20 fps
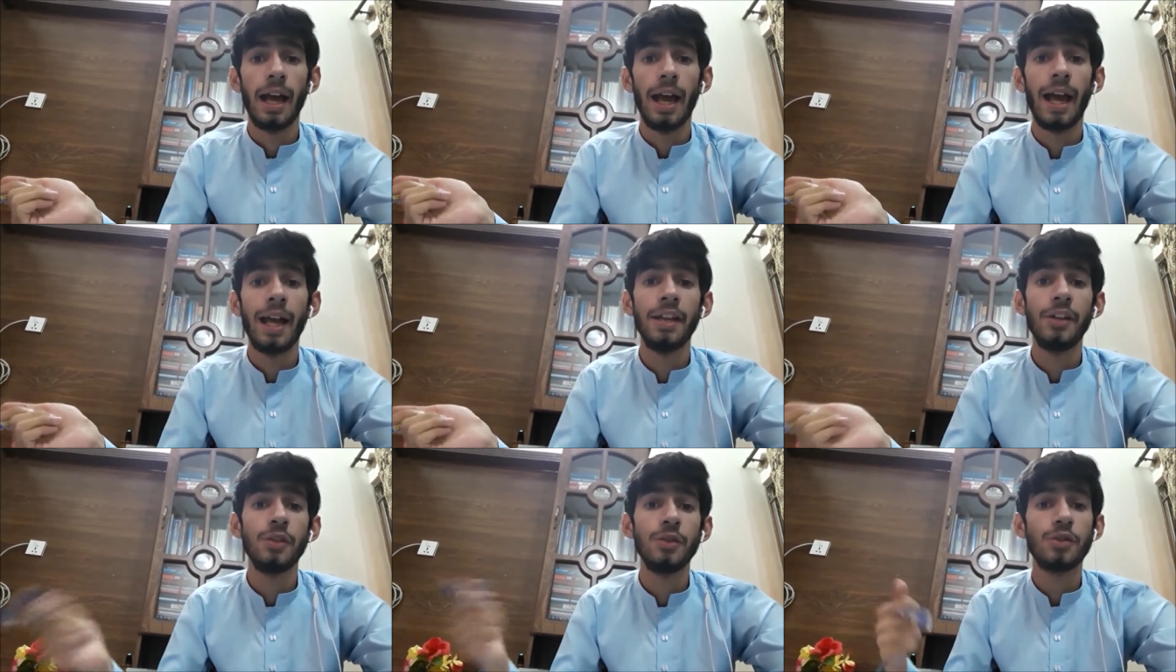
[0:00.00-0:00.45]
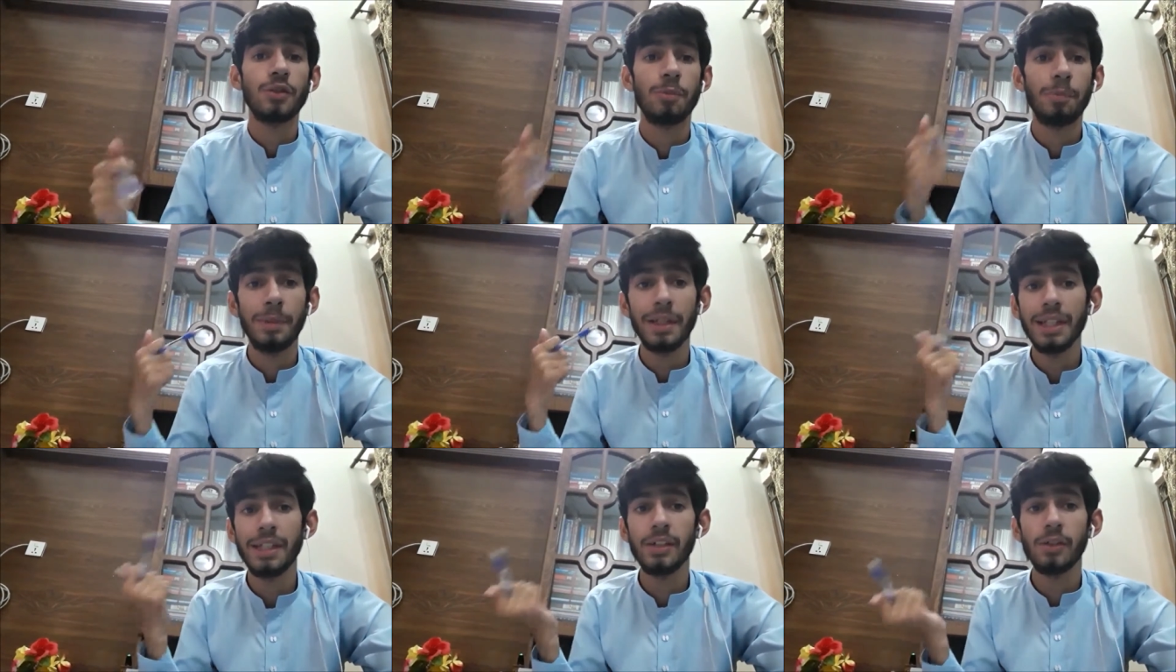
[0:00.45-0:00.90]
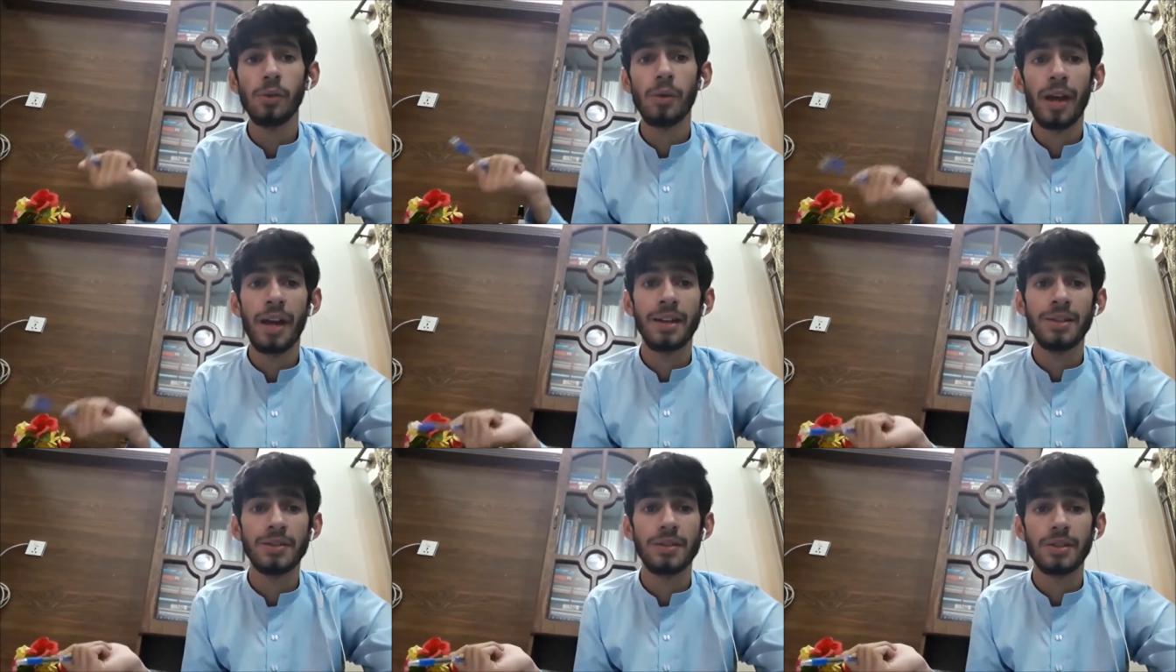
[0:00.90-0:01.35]
And you speak
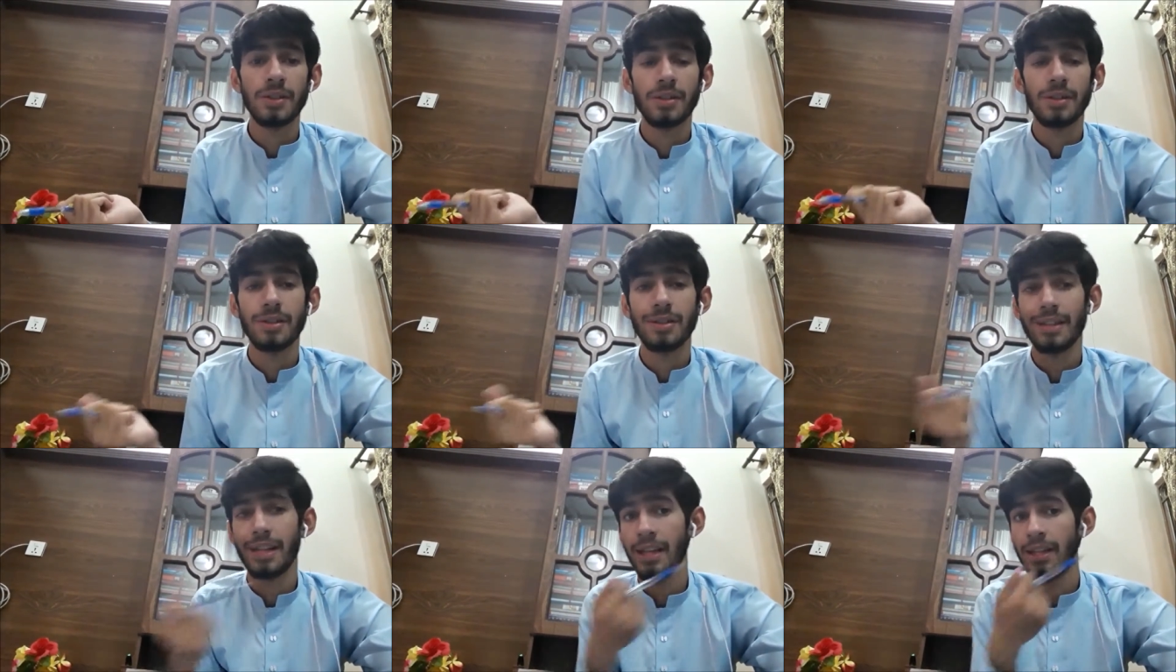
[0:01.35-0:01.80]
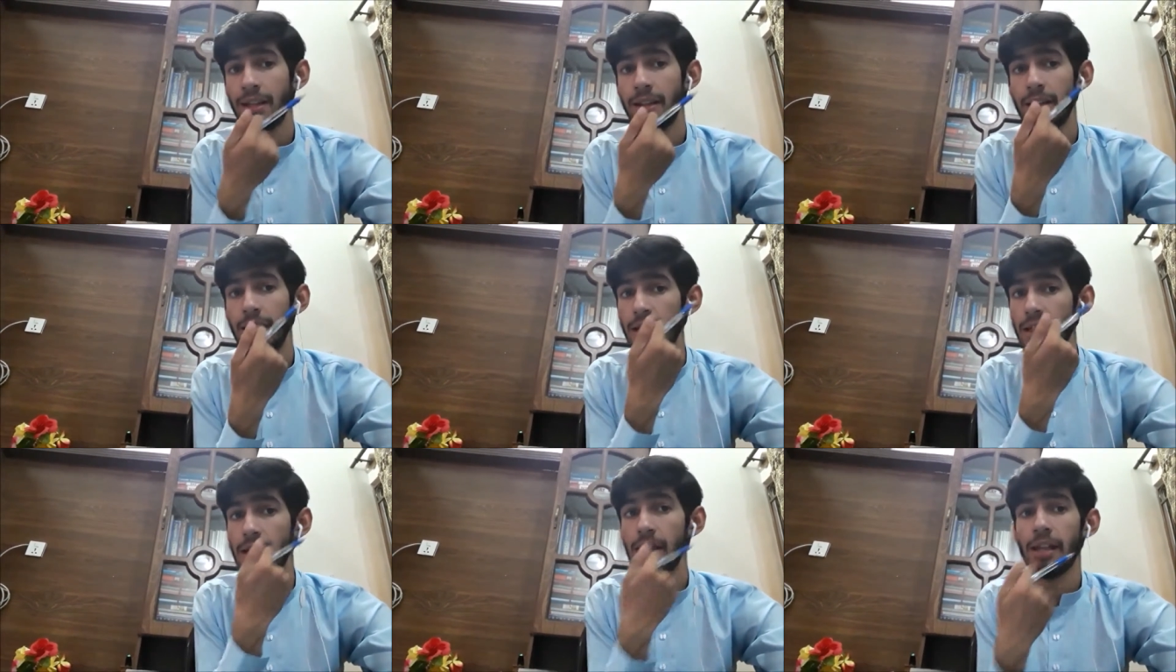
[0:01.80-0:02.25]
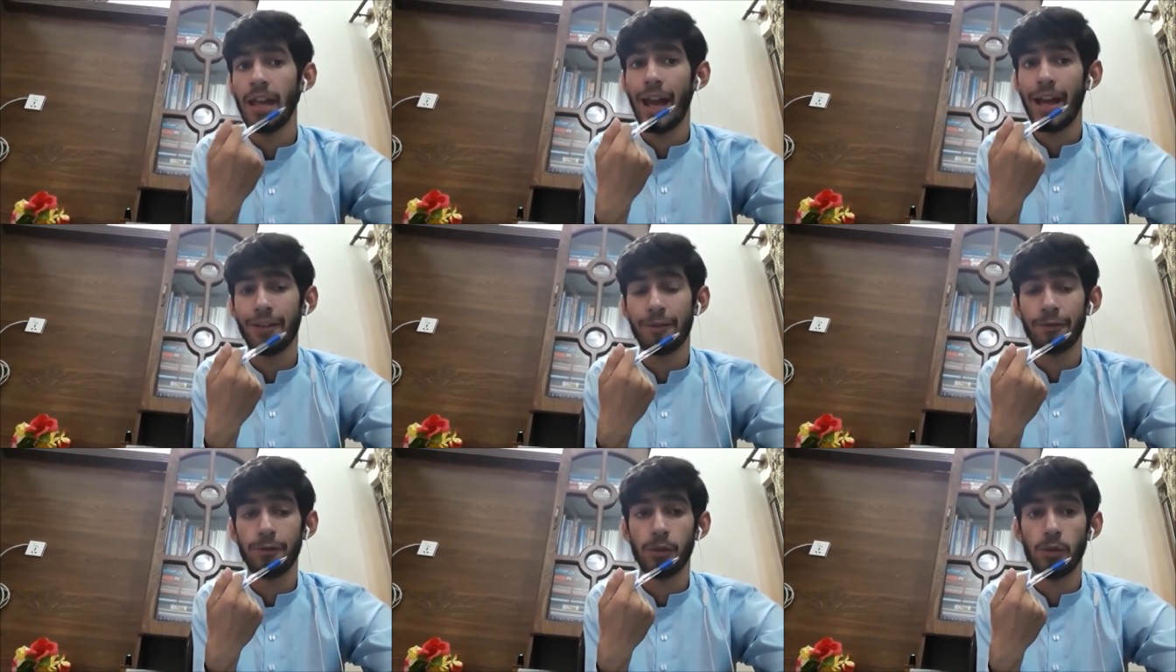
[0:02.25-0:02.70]
your answers in the
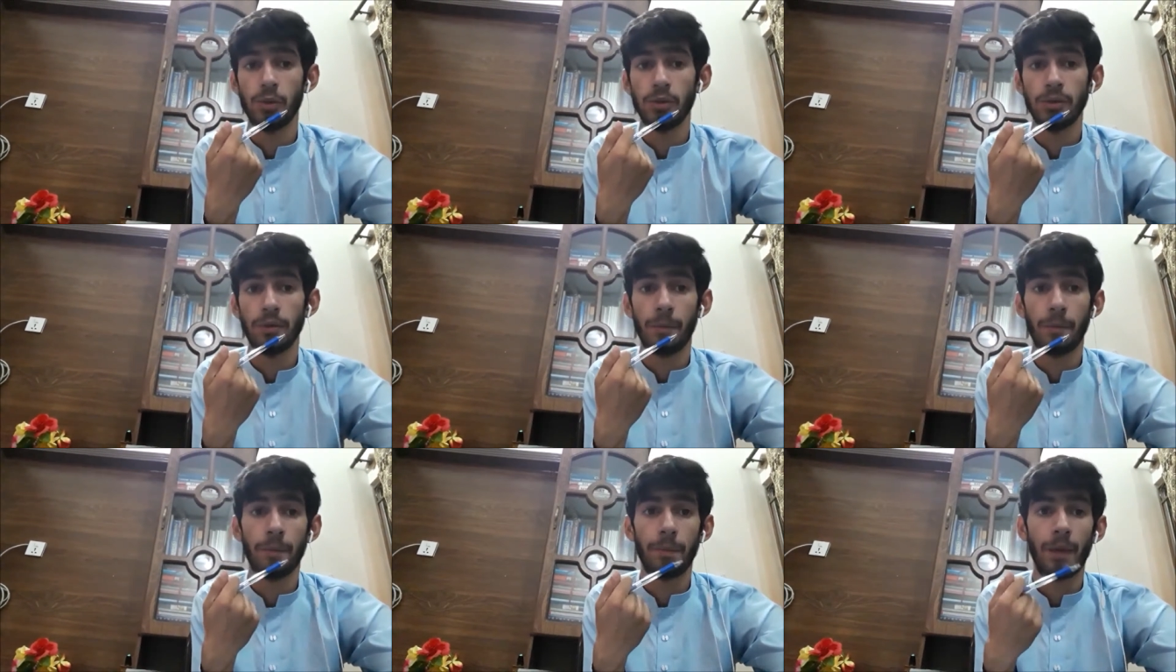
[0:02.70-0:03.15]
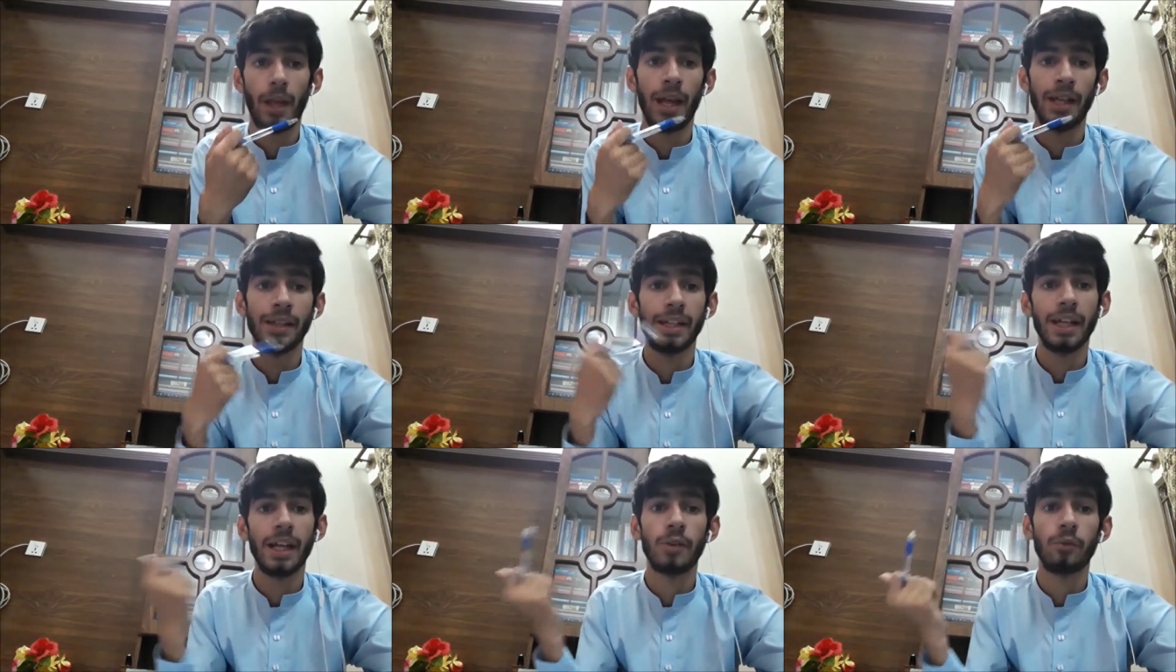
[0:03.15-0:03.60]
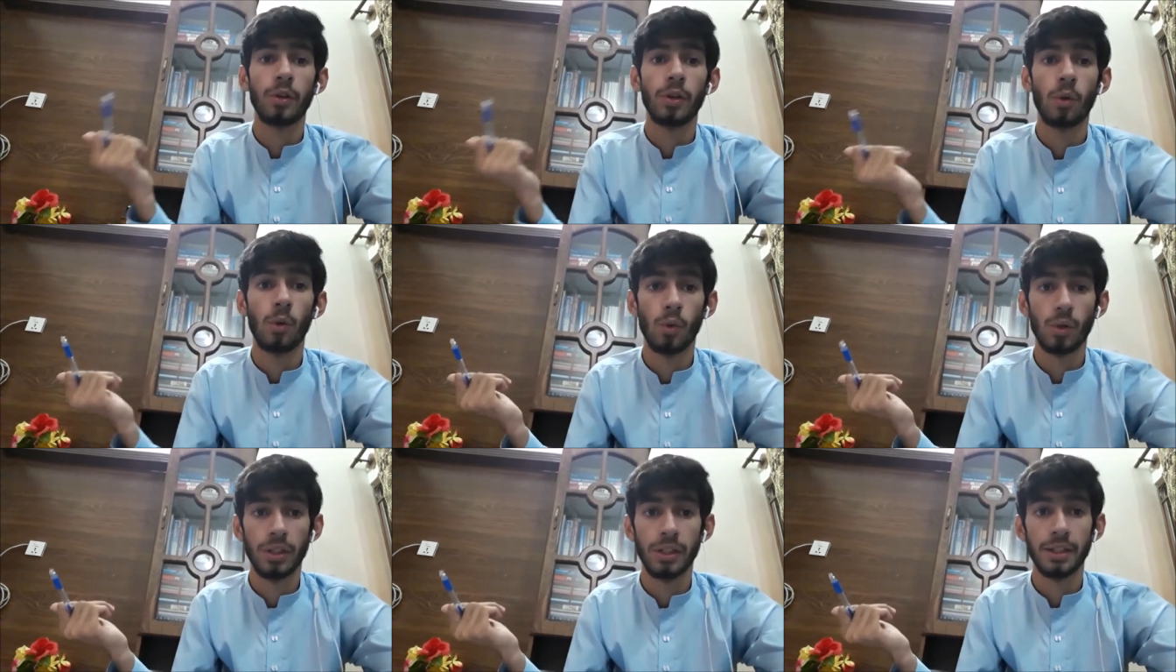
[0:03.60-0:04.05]
headphone and they get
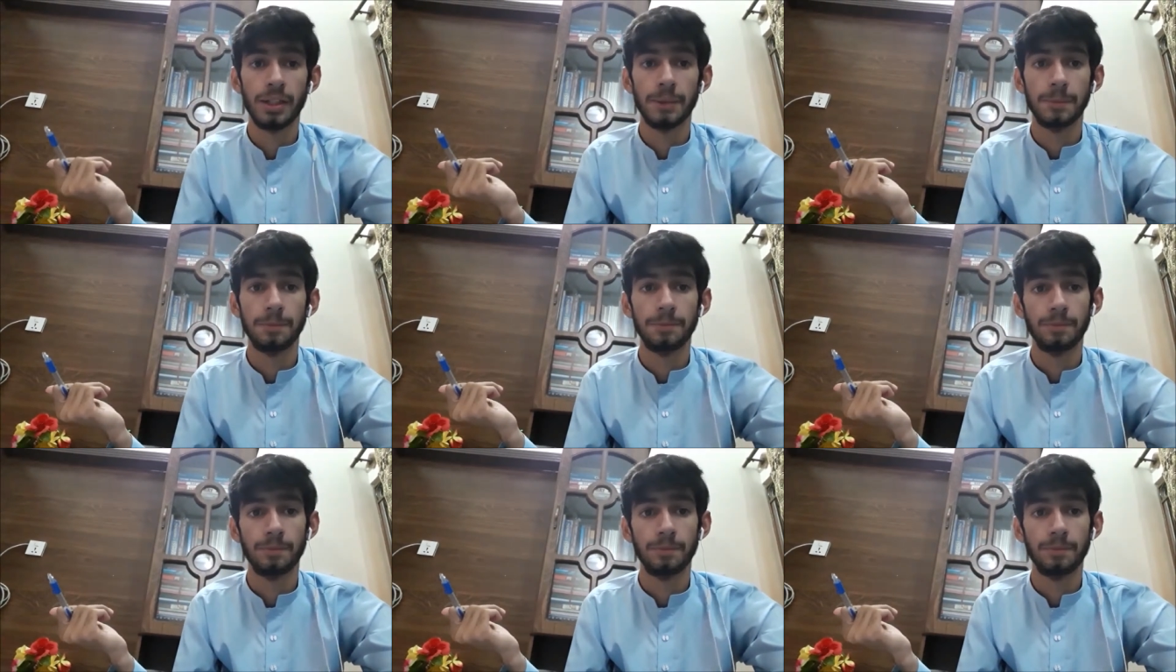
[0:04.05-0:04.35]
recorded.